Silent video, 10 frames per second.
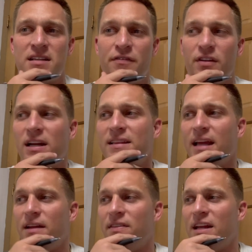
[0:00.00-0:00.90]
I feel like
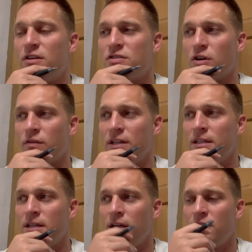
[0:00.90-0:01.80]
they deserve
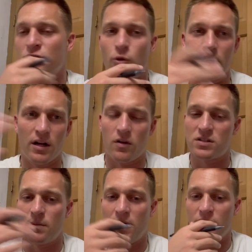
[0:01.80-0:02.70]
it.
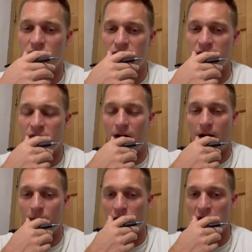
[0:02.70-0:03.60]
$20 a month is
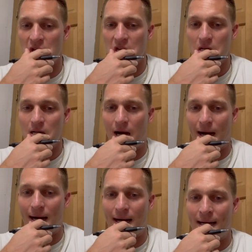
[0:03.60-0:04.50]
phenomenal.
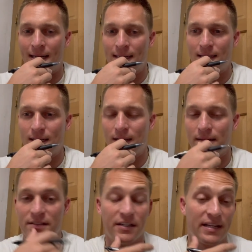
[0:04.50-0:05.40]

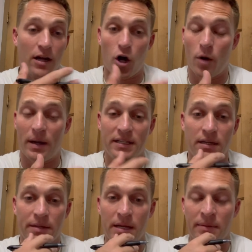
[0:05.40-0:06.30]
You get all my
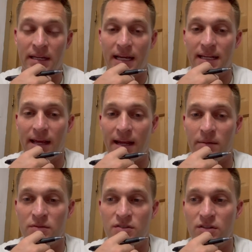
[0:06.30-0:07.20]
WNBA
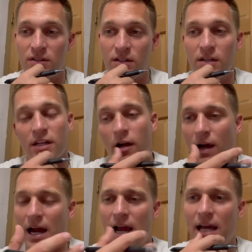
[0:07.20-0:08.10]
games. You know,
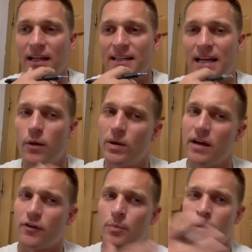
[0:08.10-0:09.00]
I like that. We
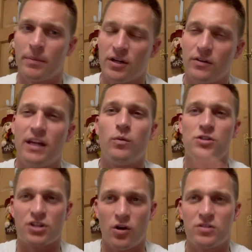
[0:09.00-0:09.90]
have our Premier League,
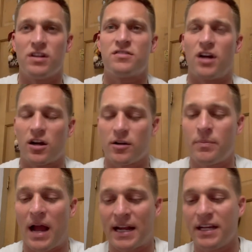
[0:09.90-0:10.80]
which goes in the soccer
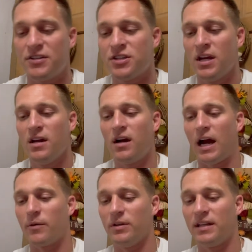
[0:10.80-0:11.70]
package.
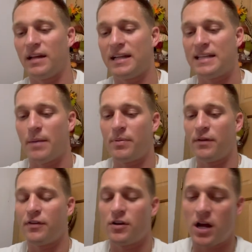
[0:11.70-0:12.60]
I really like that. But
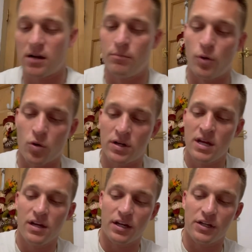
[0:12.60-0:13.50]
if you're not on board,
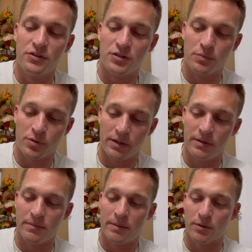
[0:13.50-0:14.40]
a YouTube
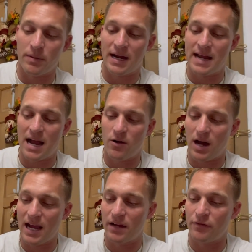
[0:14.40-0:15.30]
premium member by now,
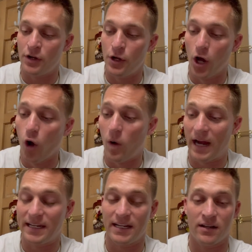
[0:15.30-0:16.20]
I have no
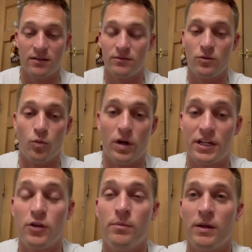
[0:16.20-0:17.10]
idea
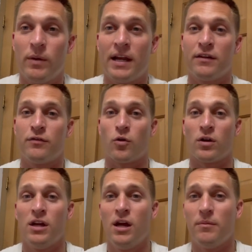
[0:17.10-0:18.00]
what you'd be waiting
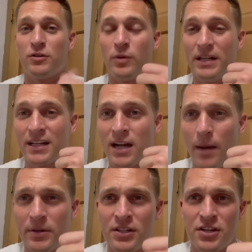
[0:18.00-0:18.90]
for. Between the
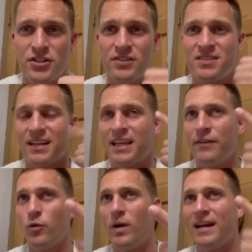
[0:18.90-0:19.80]
competitions, the
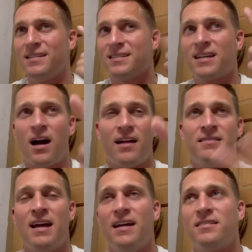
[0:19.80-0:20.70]
giveaways, the
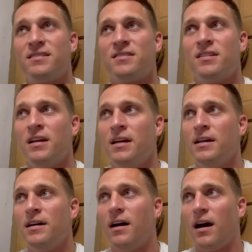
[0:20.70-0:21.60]
contests,
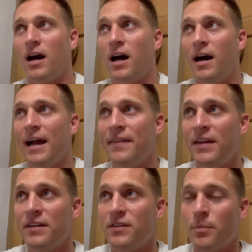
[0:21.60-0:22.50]
and
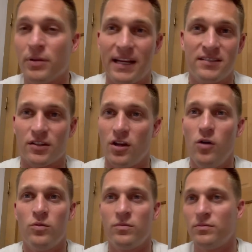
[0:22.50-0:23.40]
then the plays
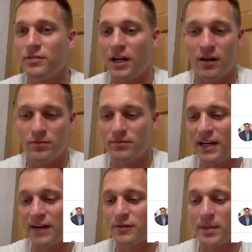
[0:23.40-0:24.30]
alone, you know,
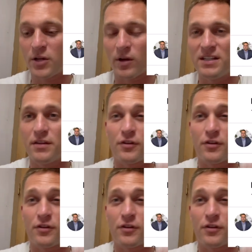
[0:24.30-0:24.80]
have to be crazy.